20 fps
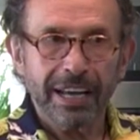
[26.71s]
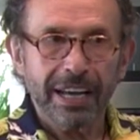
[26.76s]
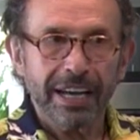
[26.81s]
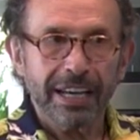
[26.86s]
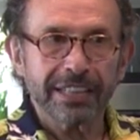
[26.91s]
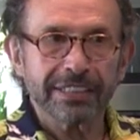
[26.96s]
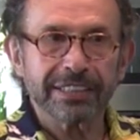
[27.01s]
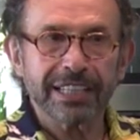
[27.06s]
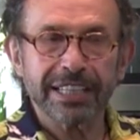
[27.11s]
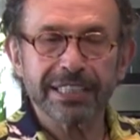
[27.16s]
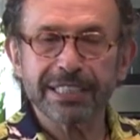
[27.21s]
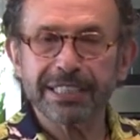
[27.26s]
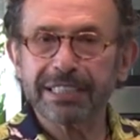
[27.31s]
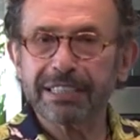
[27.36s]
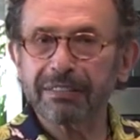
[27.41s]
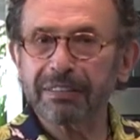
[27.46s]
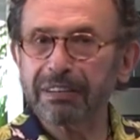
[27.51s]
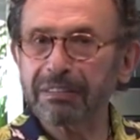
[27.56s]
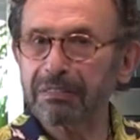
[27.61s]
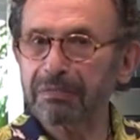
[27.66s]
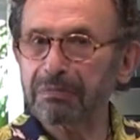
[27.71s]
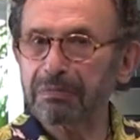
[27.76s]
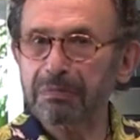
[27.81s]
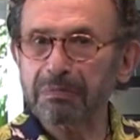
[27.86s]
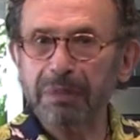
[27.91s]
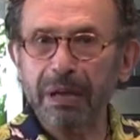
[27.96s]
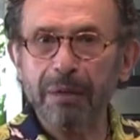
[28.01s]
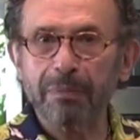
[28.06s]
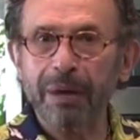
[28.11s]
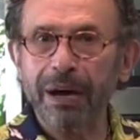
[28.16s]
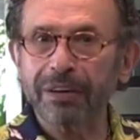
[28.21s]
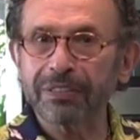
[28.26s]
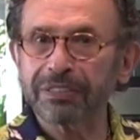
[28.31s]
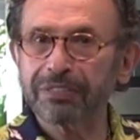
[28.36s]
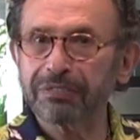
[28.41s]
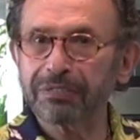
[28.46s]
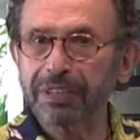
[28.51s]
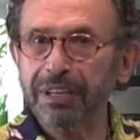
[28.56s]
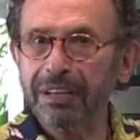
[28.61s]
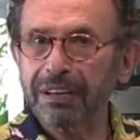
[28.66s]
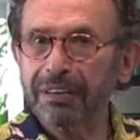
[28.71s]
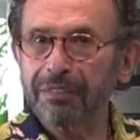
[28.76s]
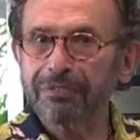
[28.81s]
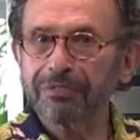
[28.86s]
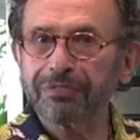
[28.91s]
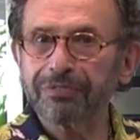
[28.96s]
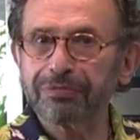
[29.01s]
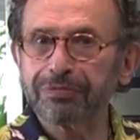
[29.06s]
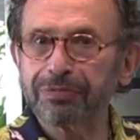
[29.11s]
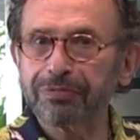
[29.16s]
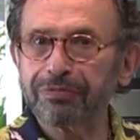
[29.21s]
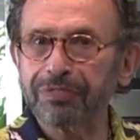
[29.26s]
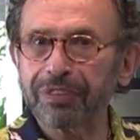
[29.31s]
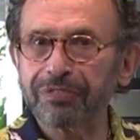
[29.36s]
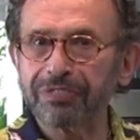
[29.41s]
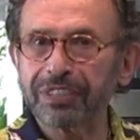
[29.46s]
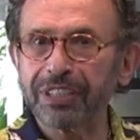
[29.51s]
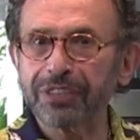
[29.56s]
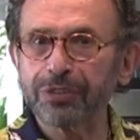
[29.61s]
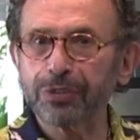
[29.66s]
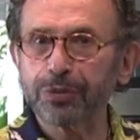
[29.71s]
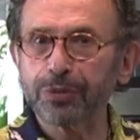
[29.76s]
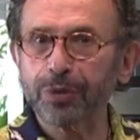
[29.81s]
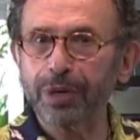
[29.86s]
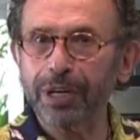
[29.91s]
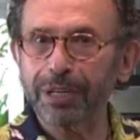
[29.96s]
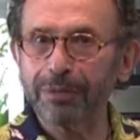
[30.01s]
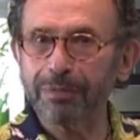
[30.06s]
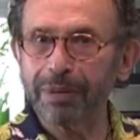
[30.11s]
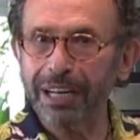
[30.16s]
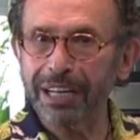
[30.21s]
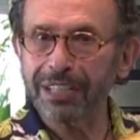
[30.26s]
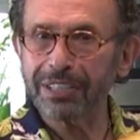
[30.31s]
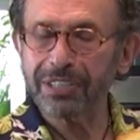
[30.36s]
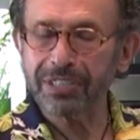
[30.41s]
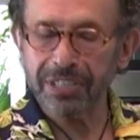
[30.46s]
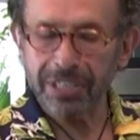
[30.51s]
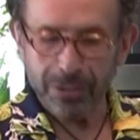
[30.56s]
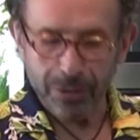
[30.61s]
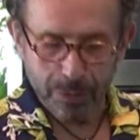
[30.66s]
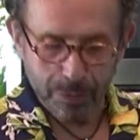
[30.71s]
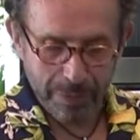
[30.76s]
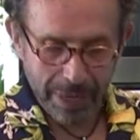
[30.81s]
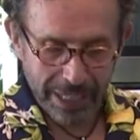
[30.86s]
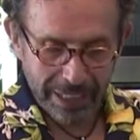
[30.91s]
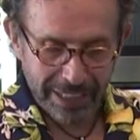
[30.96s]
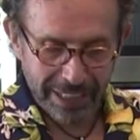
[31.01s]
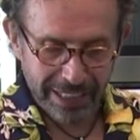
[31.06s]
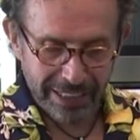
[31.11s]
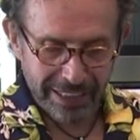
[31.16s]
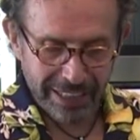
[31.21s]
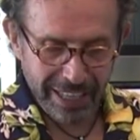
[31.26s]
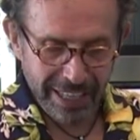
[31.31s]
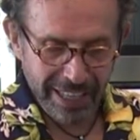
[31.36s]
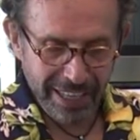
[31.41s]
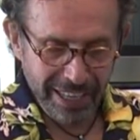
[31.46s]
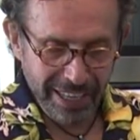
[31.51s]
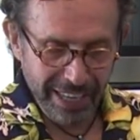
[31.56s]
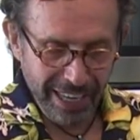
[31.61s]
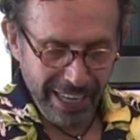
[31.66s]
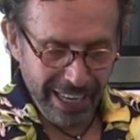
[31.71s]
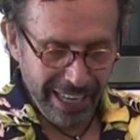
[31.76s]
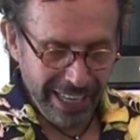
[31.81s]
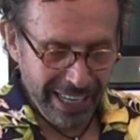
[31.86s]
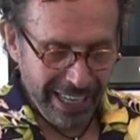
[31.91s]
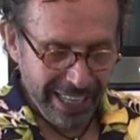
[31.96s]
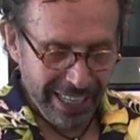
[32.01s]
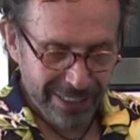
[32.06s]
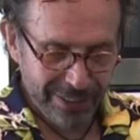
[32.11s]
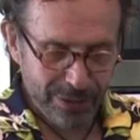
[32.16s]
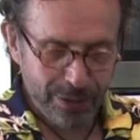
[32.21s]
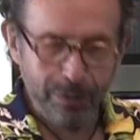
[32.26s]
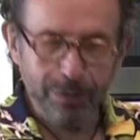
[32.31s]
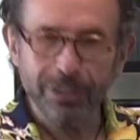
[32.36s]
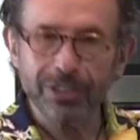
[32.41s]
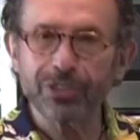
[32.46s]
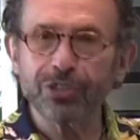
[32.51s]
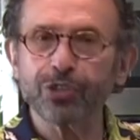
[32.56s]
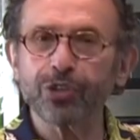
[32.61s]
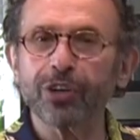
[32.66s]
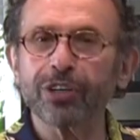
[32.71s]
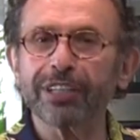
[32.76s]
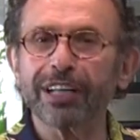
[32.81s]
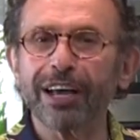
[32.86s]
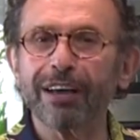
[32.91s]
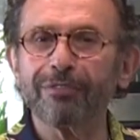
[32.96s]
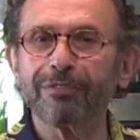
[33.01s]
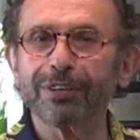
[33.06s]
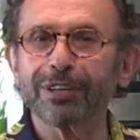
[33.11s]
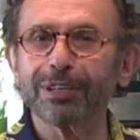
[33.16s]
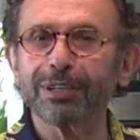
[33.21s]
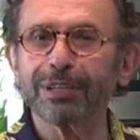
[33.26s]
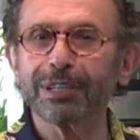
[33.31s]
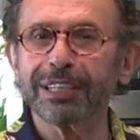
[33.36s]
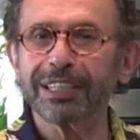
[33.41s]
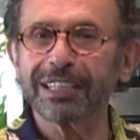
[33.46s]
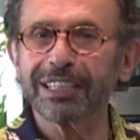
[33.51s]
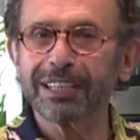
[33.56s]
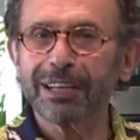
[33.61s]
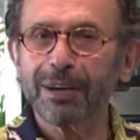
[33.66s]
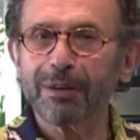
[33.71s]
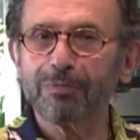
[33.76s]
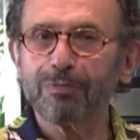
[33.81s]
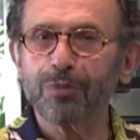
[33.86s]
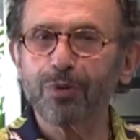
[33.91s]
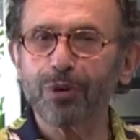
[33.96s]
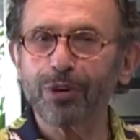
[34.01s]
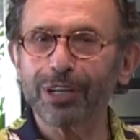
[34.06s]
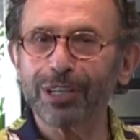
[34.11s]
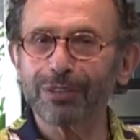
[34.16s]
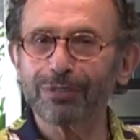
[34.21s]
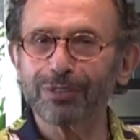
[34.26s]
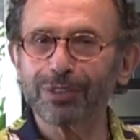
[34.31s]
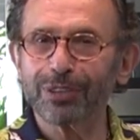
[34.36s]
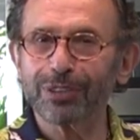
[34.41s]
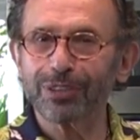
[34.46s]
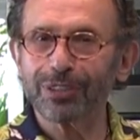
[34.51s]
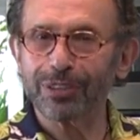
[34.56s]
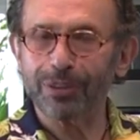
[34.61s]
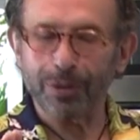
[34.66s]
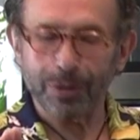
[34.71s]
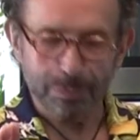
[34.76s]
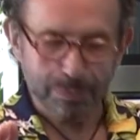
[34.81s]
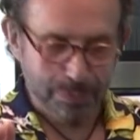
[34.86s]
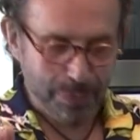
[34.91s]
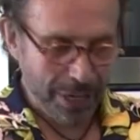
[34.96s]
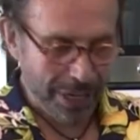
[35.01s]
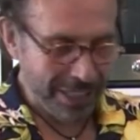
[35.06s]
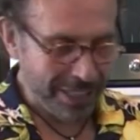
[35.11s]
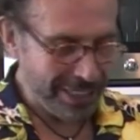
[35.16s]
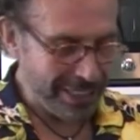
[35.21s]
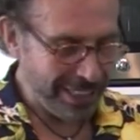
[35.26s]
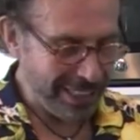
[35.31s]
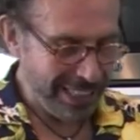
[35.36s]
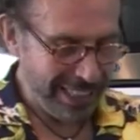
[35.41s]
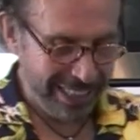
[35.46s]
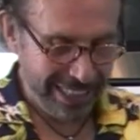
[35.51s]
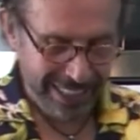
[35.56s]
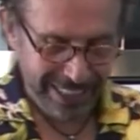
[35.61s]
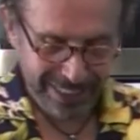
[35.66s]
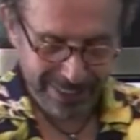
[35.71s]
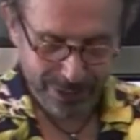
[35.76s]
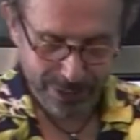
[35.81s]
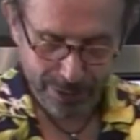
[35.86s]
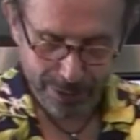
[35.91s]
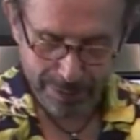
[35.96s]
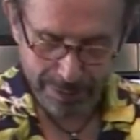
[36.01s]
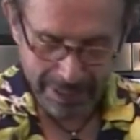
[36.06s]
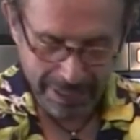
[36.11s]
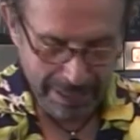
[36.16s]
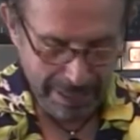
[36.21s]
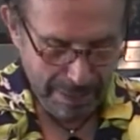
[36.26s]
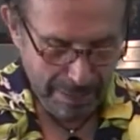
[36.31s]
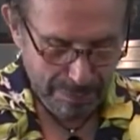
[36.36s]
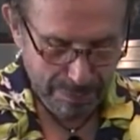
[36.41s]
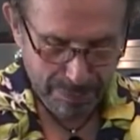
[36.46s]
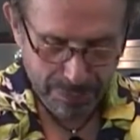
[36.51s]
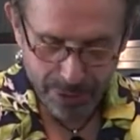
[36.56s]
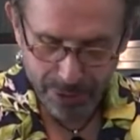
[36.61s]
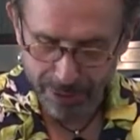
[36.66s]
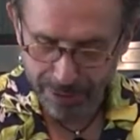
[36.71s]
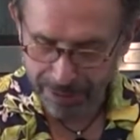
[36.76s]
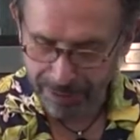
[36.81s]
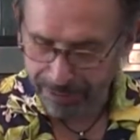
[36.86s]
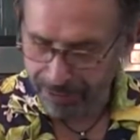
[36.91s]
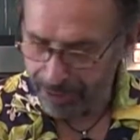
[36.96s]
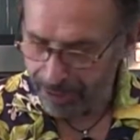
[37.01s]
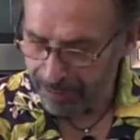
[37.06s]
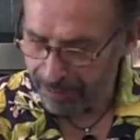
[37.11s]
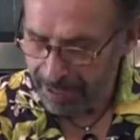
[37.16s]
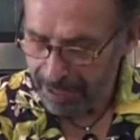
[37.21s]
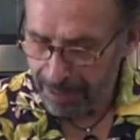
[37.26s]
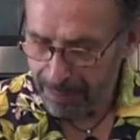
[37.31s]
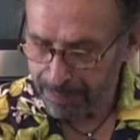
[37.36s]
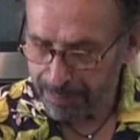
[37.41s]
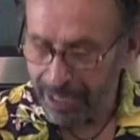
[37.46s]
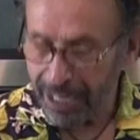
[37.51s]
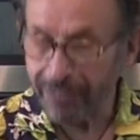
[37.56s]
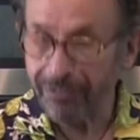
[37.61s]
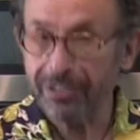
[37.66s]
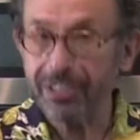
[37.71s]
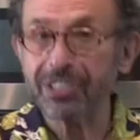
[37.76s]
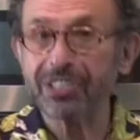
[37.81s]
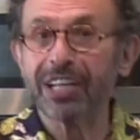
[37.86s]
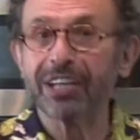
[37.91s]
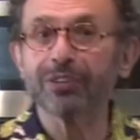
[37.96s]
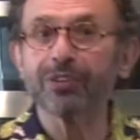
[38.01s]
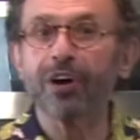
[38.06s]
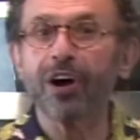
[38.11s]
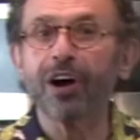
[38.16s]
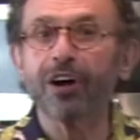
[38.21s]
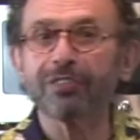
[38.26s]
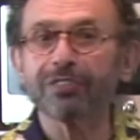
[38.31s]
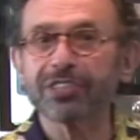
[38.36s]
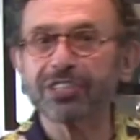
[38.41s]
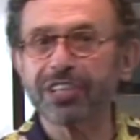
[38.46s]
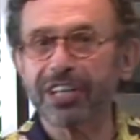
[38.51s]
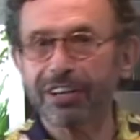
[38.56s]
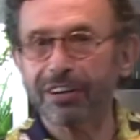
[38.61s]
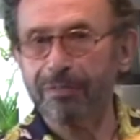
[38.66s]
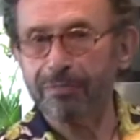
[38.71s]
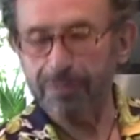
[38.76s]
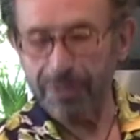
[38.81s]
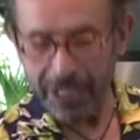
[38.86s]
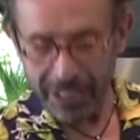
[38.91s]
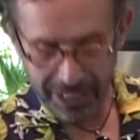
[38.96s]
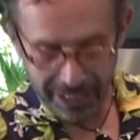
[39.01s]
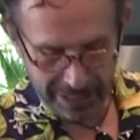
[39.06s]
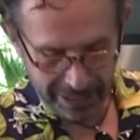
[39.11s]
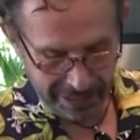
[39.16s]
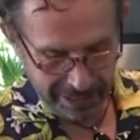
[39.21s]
It takes about 15 to 20 minutes to make it, and you will enjoy it every morning with your butter and your beautiful breakfast, and you always think of me.